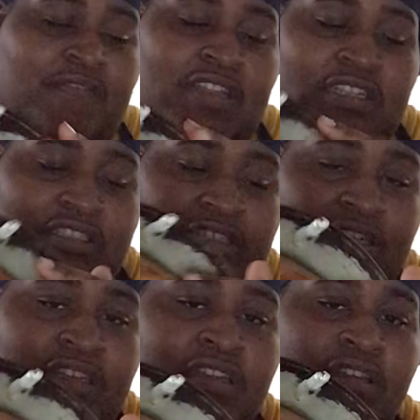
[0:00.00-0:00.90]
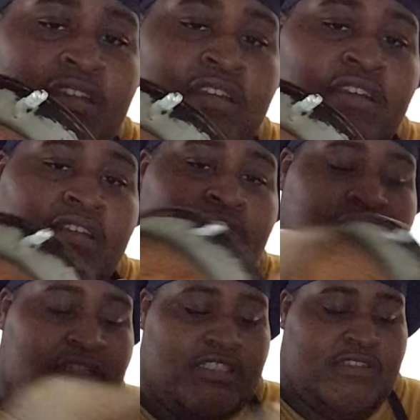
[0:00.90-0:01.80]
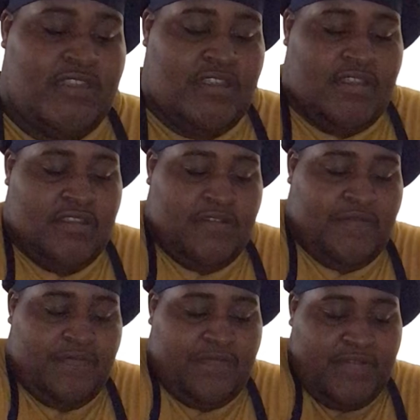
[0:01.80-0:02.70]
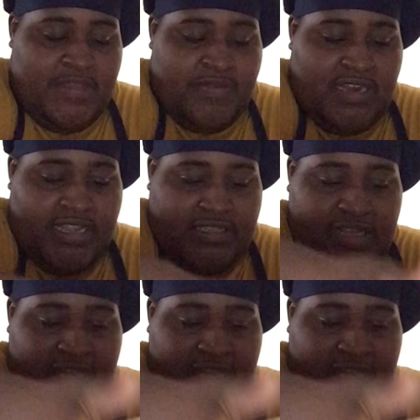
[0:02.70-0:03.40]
I finish. You just flip it like